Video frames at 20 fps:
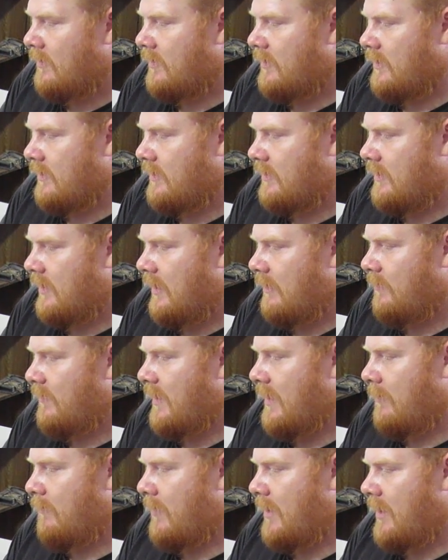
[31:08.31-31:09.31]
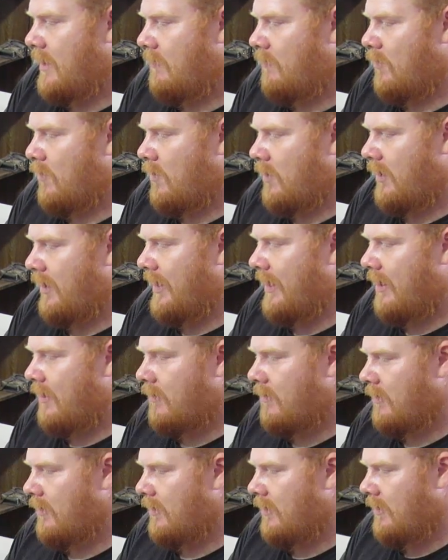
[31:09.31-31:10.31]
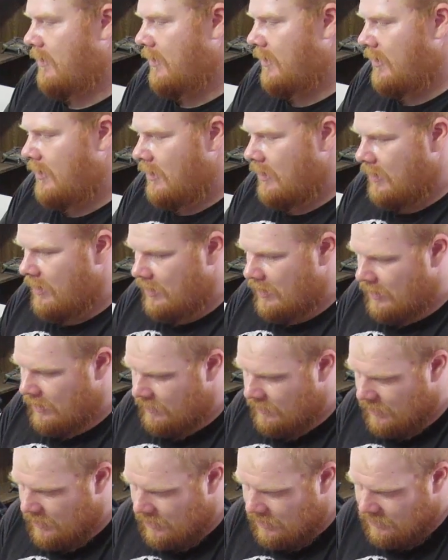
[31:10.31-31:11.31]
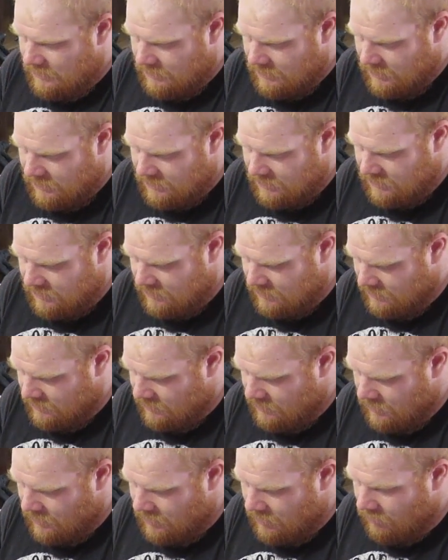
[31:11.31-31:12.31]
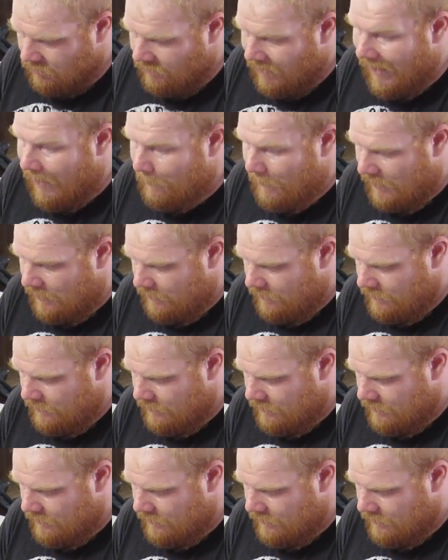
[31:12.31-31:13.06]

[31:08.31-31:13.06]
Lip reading: Just tape that bad boy down. And then just start a wrapping.